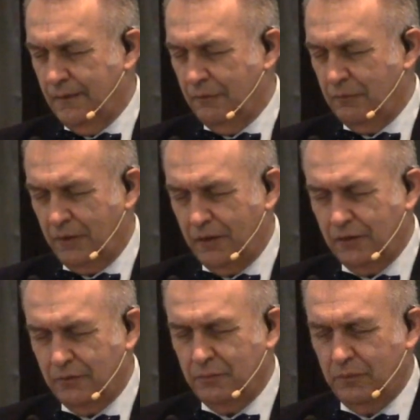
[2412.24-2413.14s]
We pray that
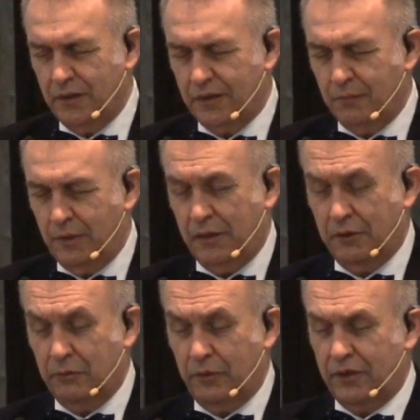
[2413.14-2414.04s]
you would work. Pray that
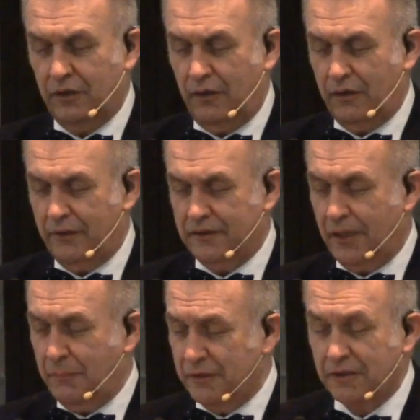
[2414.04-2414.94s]
you'd work in all of us.
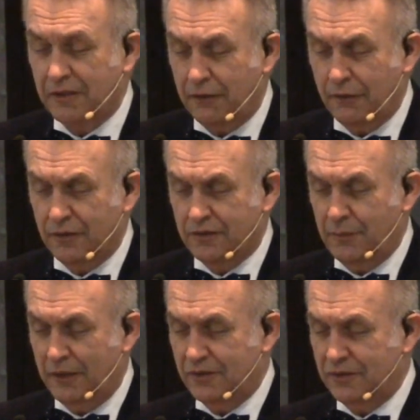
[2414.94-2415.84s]
Help us to carry this
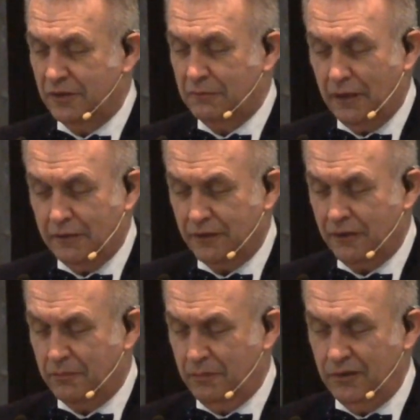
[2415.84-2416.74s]
message around
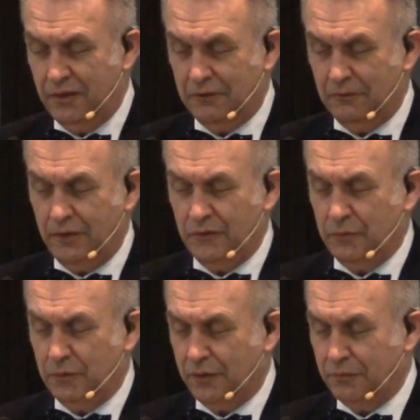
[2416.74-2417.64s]
our community and around the
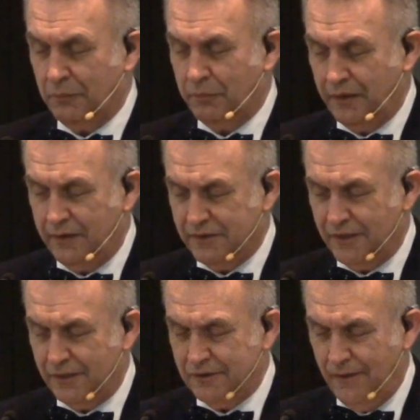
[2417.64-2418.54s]
world. We pray these
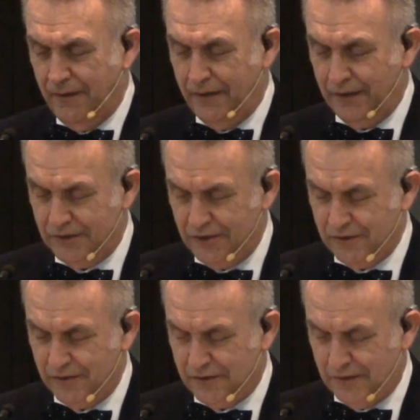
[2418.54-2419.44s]
things in
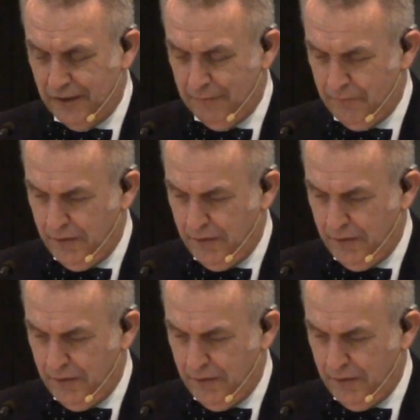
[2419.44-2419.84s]
Jesus' name.